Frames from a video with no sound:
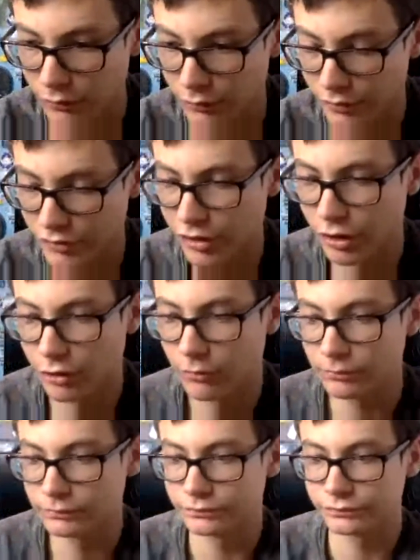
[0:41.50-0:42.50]
So,
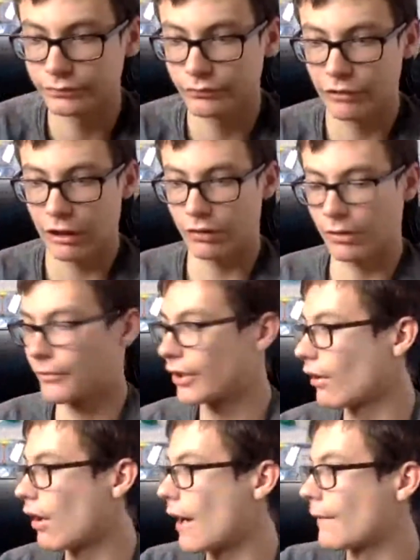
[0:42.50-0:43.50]
welcome to
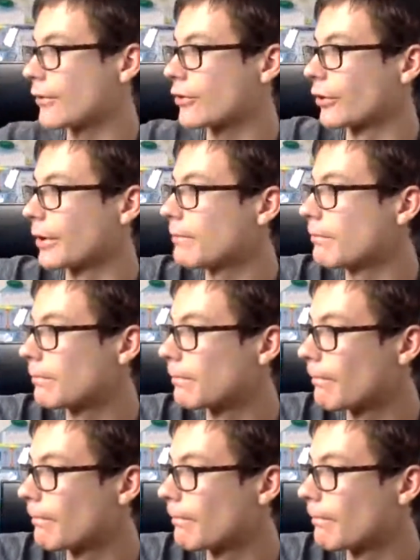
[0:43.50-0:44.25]
the live stream.